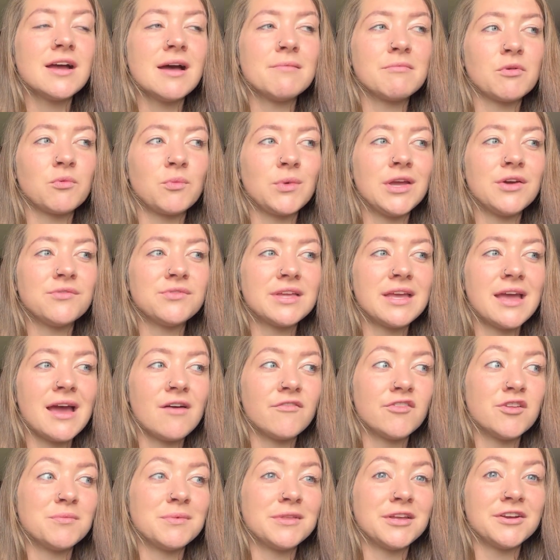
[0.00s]
Um, and we only
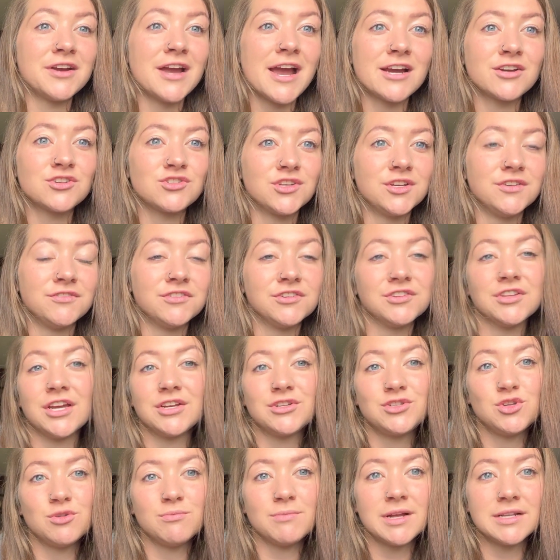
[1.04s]
have them there actually for
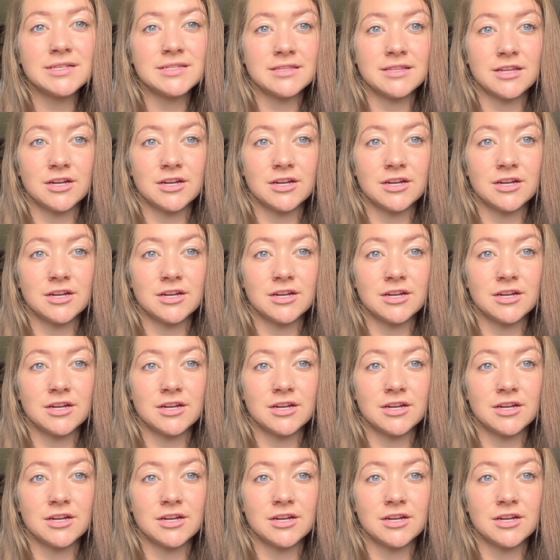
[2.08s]
like two months